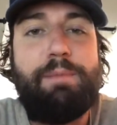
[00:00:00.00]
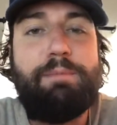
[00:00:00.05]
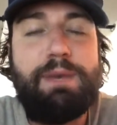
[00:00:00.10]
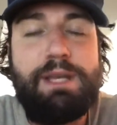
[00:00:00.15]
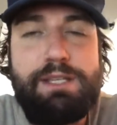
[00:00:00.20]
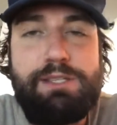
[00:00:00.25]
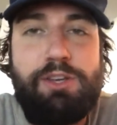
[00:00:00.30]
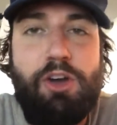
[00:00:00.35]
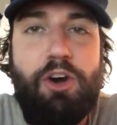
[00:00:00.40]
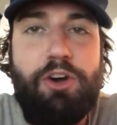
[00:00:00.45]

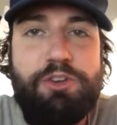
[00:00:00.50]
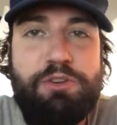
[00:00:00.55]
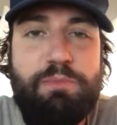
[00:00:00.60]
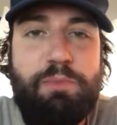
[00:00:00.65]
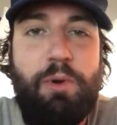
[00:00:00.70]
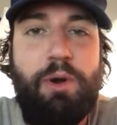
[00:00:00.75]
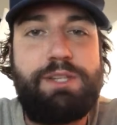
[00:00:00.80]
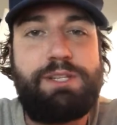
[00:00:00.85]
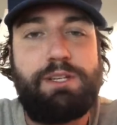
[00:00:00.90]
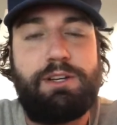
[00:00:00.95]
miss all you
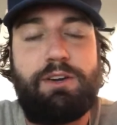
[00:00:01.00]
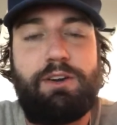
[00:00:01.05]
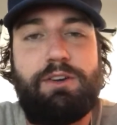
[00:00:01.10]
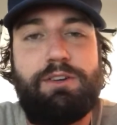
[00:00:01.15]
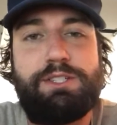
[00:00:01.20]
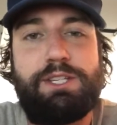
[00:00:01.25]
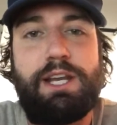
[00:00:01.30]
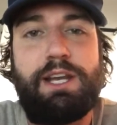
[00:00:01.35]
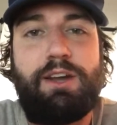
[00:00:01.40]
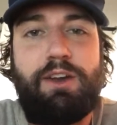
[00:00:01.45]
boys and
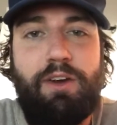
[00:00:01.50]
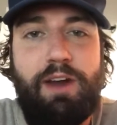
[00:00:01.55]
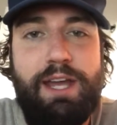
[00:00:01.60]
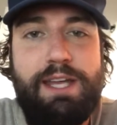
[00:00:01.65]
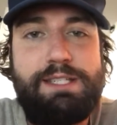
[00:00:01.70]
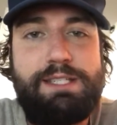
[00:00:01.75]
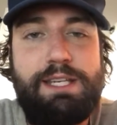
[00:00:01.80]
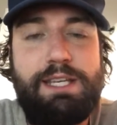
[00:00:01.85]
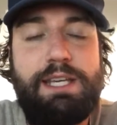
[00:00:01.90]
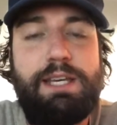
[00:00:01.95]
girls like
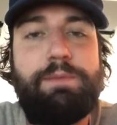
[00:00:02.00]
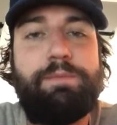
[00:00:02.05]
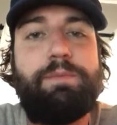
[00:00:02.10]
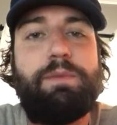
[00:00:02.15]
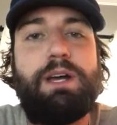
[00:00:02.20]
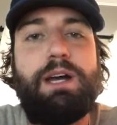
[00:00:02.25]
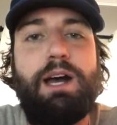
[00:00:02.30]
crazy,